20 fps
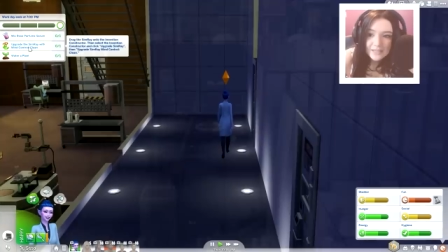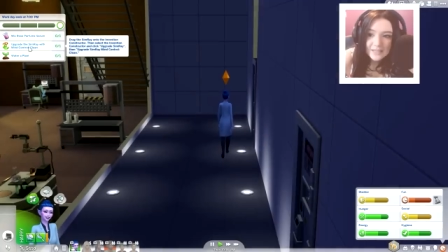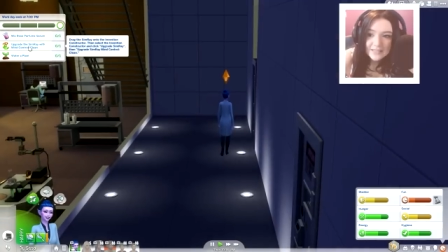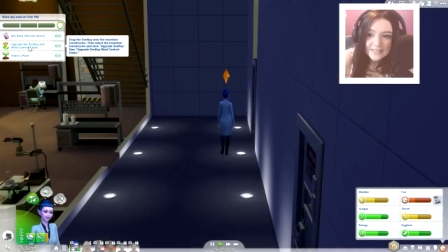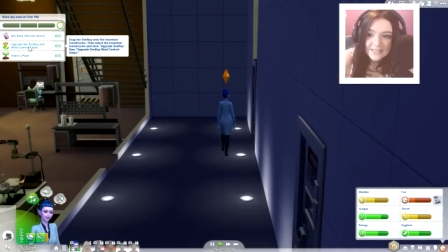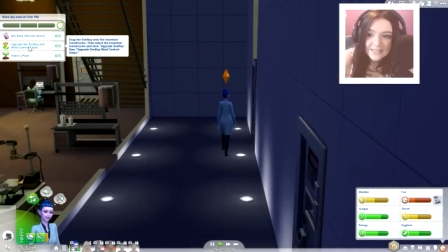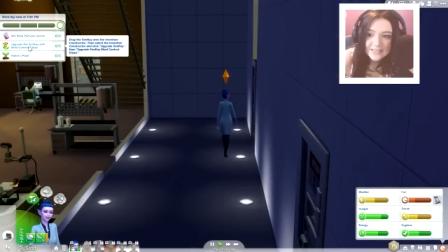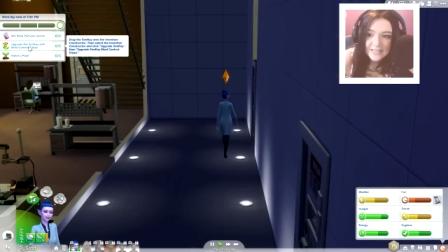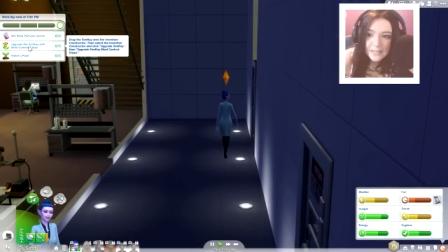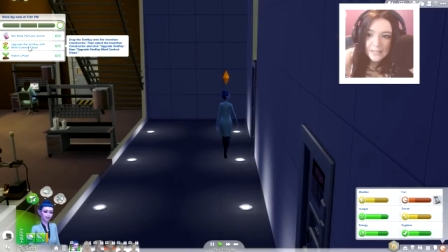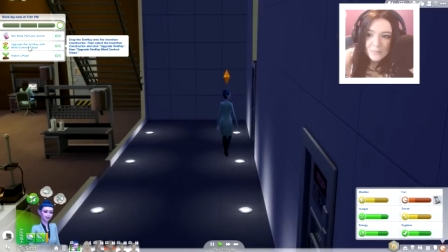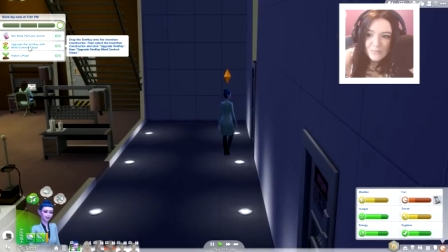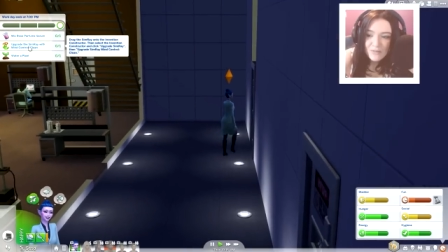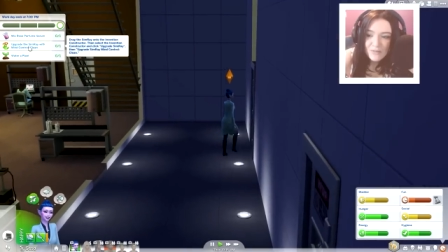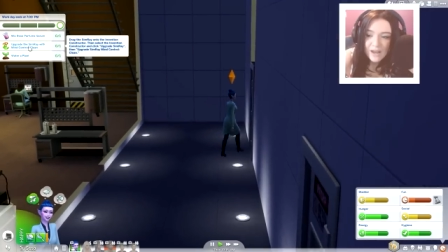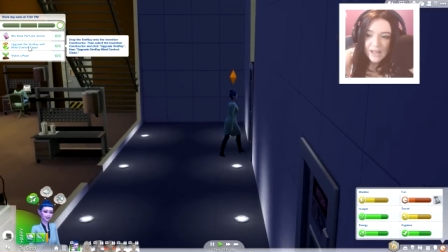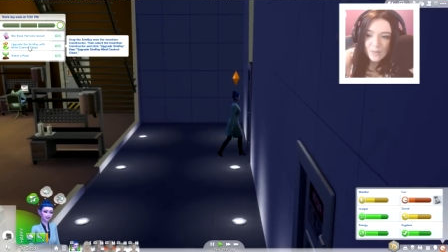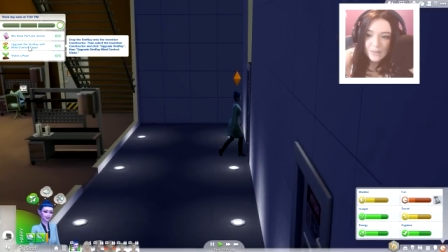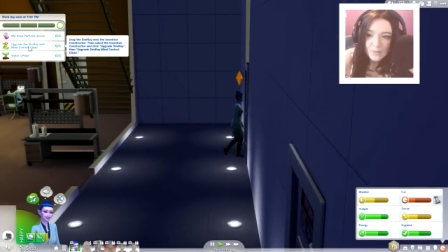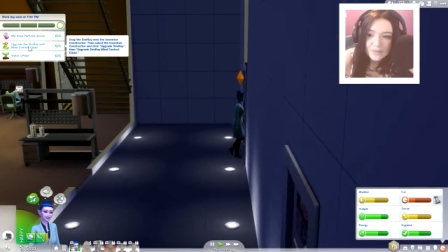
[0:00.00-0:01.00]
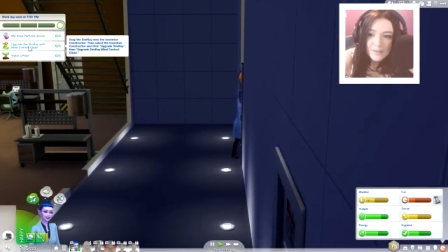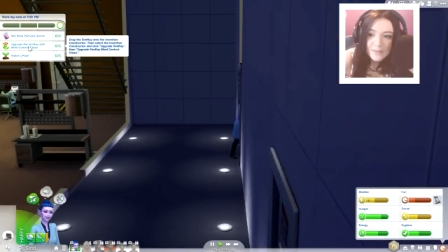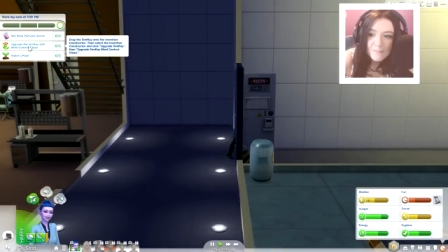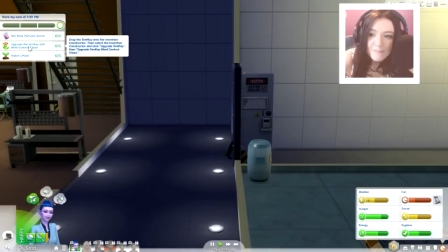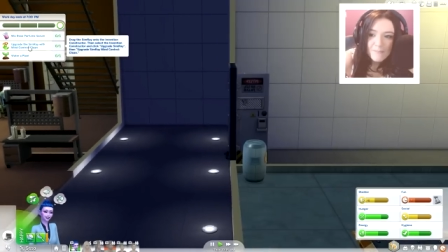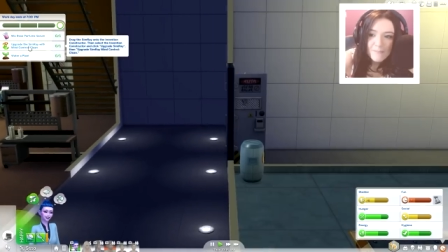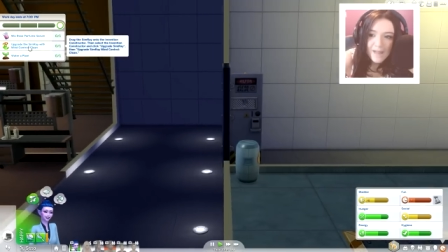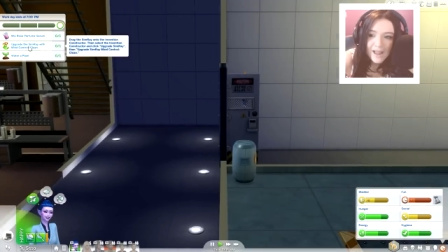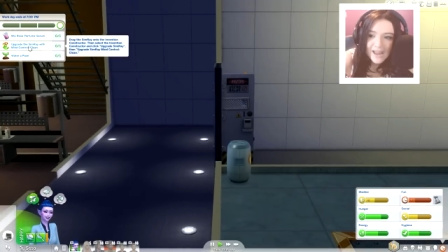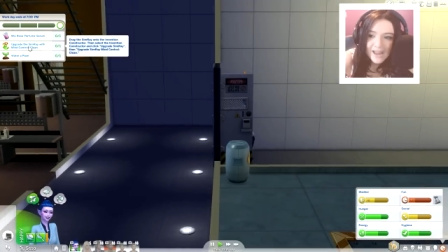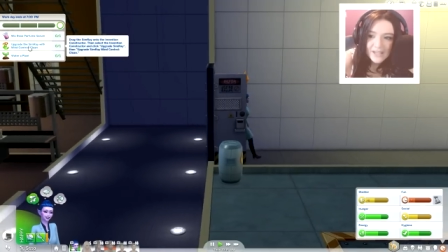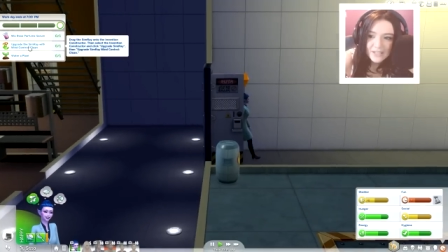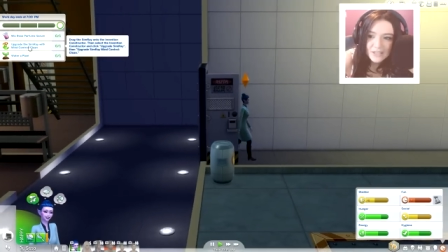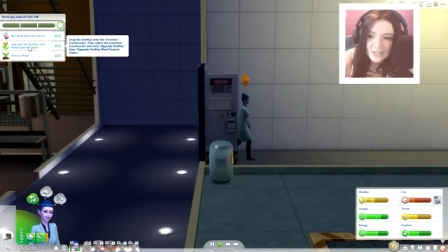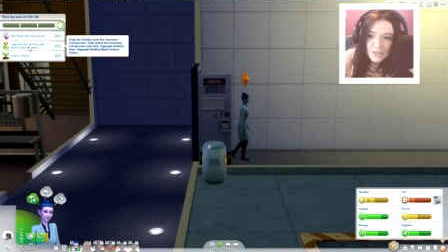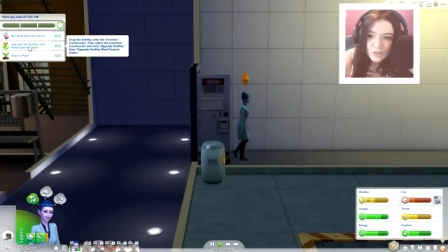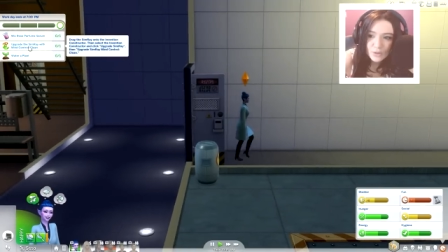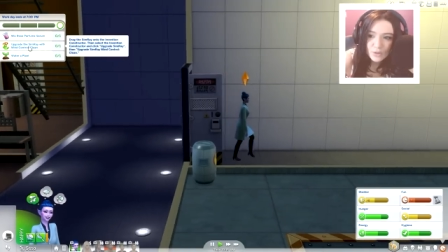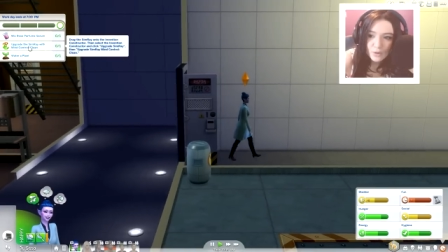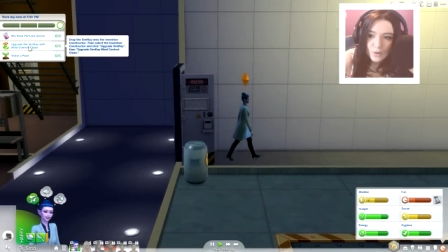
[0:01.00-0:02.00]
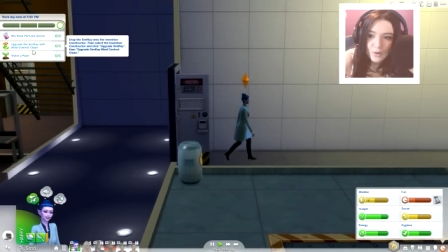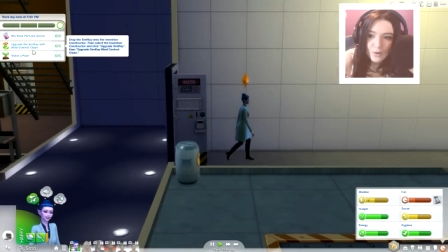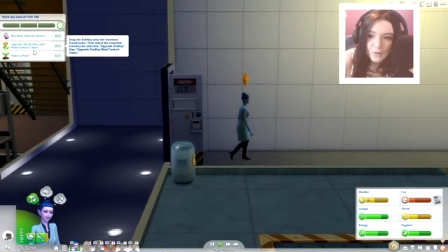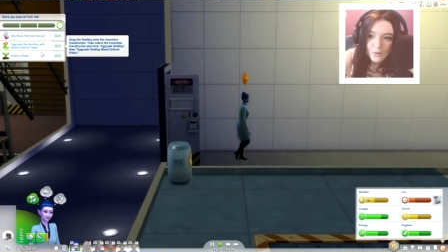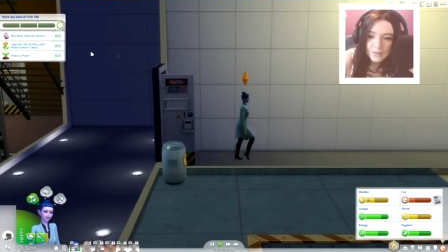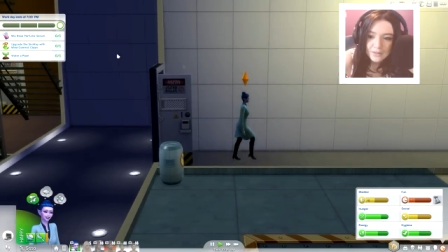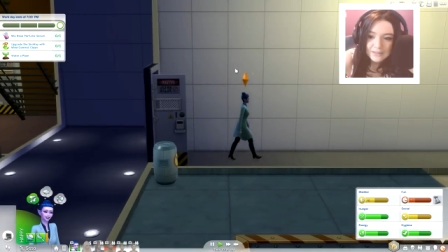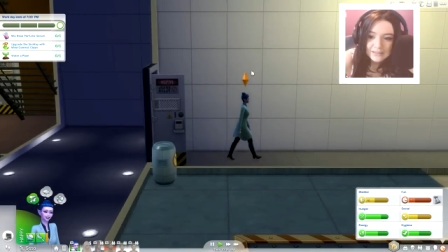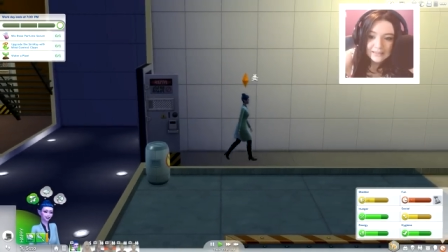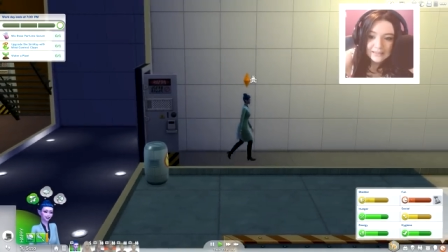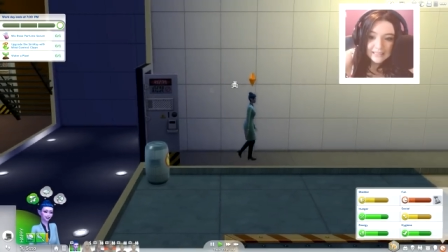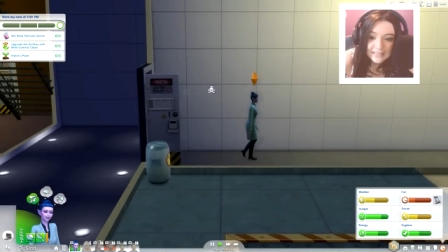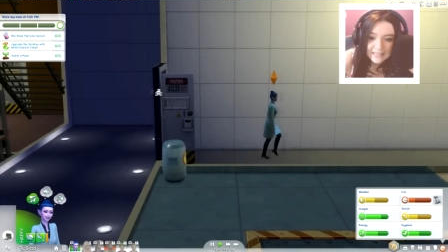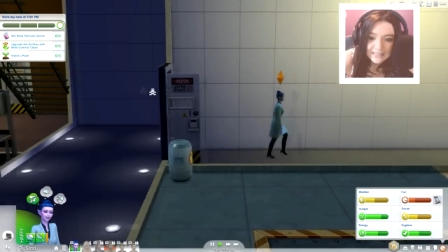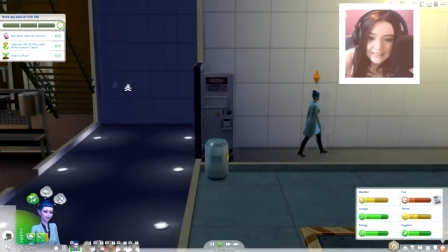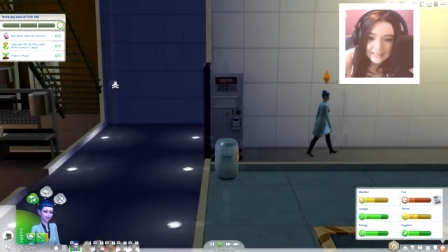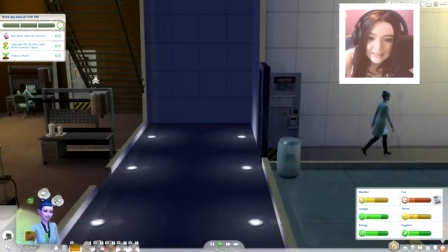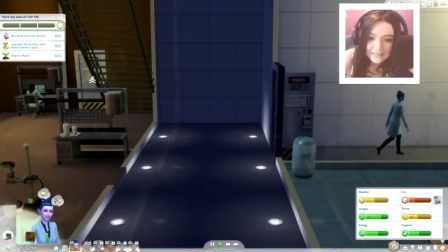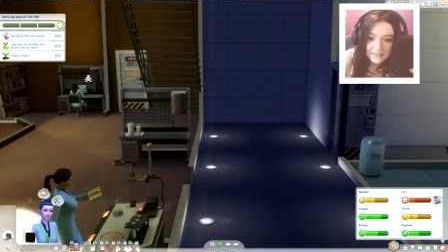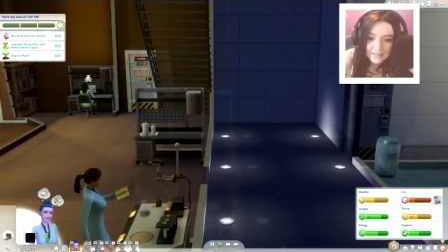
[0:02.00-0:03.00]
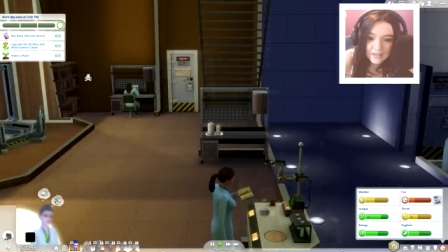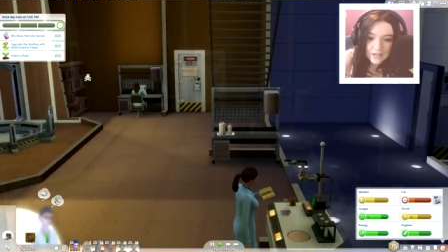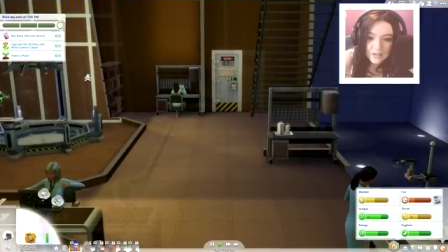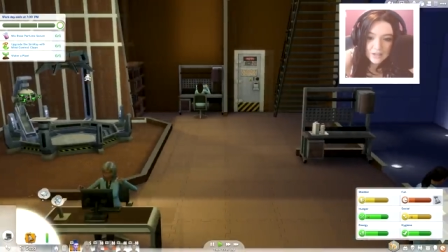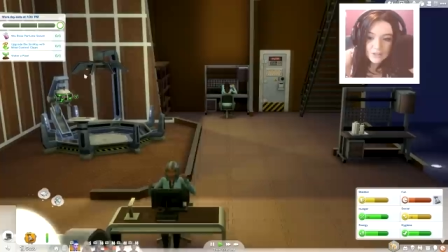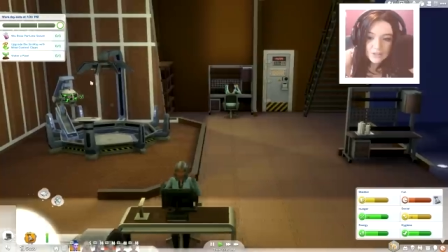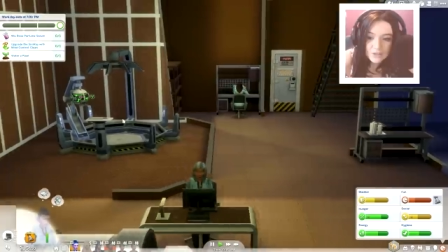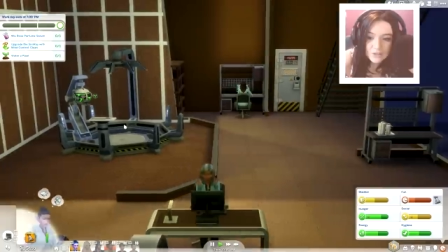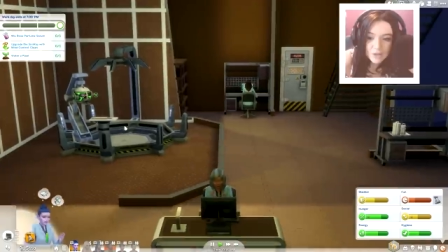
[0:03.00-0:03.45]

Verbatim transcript: Upgrade the sim ray with the mind control clean.